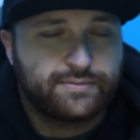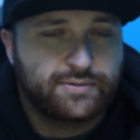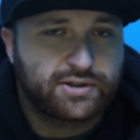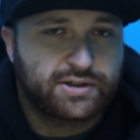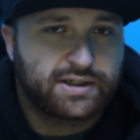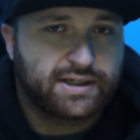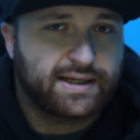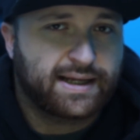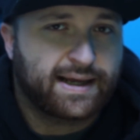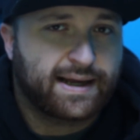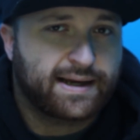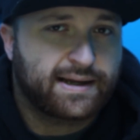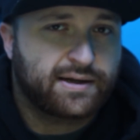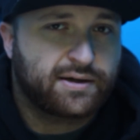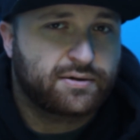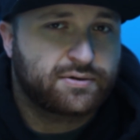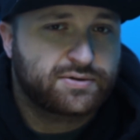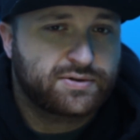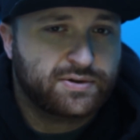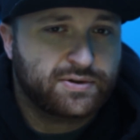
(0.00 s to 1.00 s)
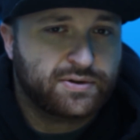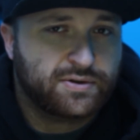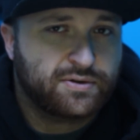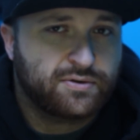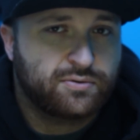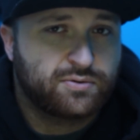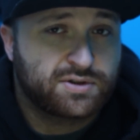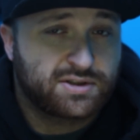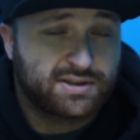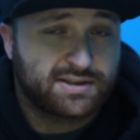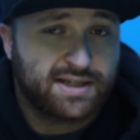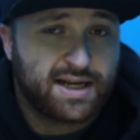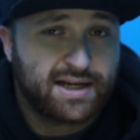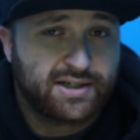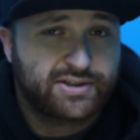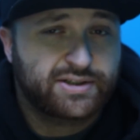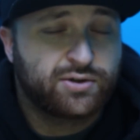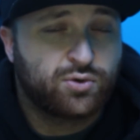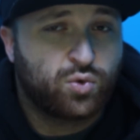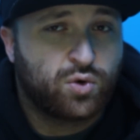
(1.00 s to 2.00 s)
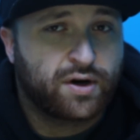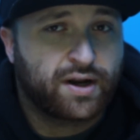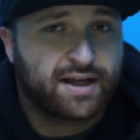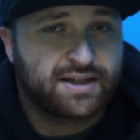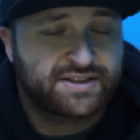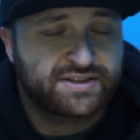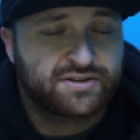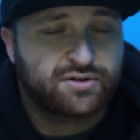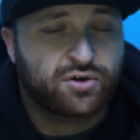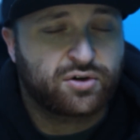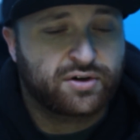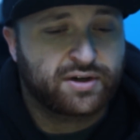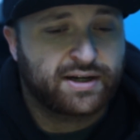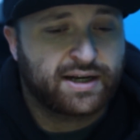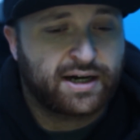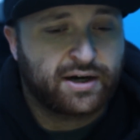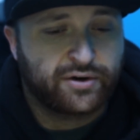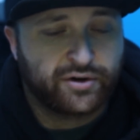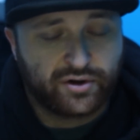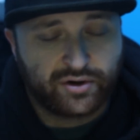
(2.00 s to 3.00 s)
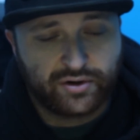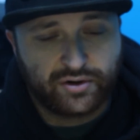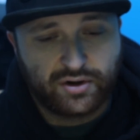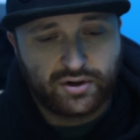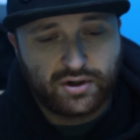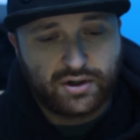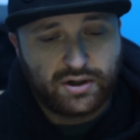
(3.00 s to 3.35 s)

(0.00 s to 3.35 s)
You could get a handheld tuner, which is actually what I started out on.